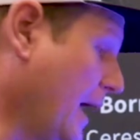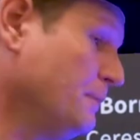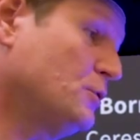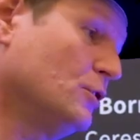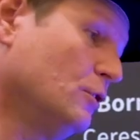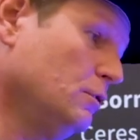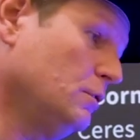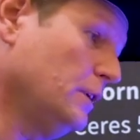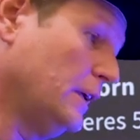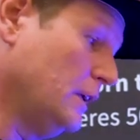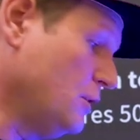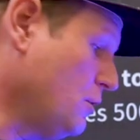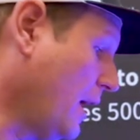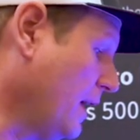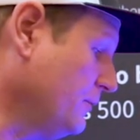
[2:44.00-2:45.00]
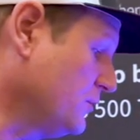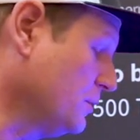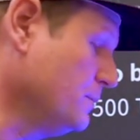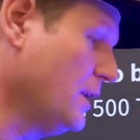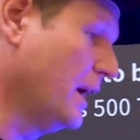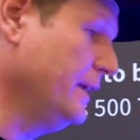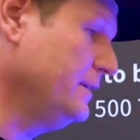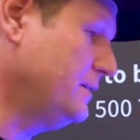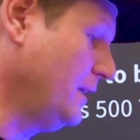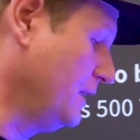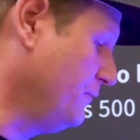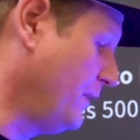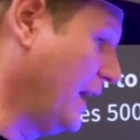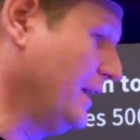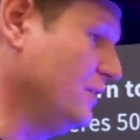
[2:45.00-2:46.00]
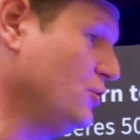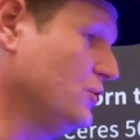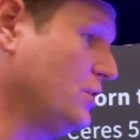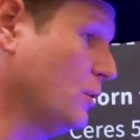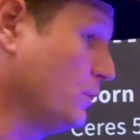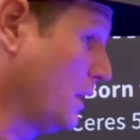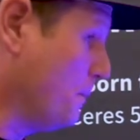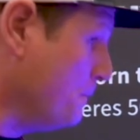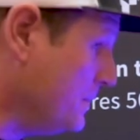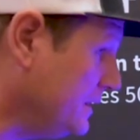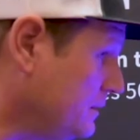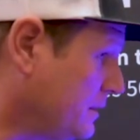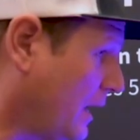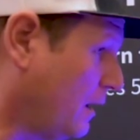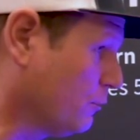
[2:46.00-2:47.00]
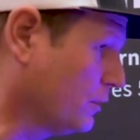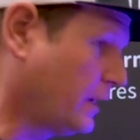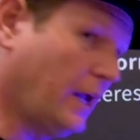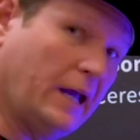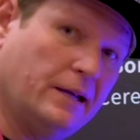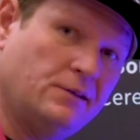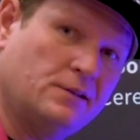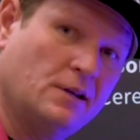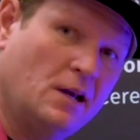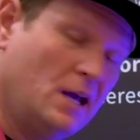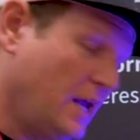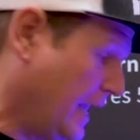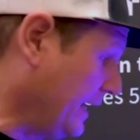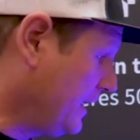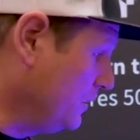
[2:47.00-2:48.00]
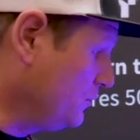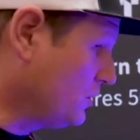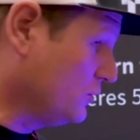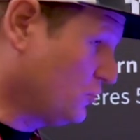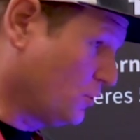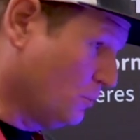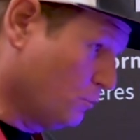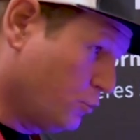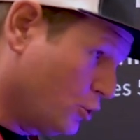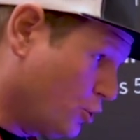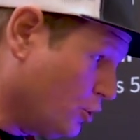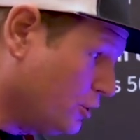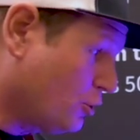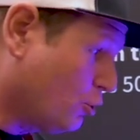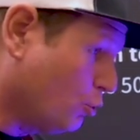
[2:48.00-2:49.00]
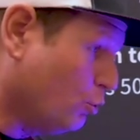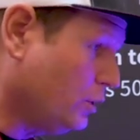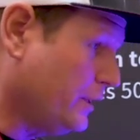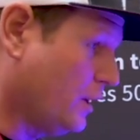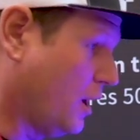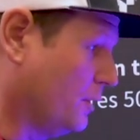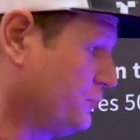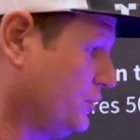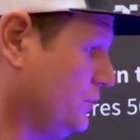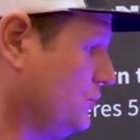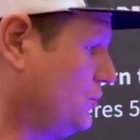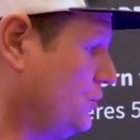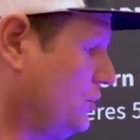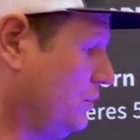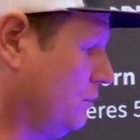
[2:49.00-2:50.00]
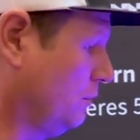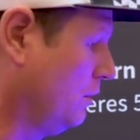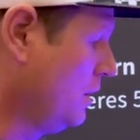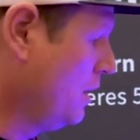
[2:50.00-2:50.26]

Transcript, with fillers: Absolutely. You have some nice advantages here with a mid-tower case. It gives some good cooling options too,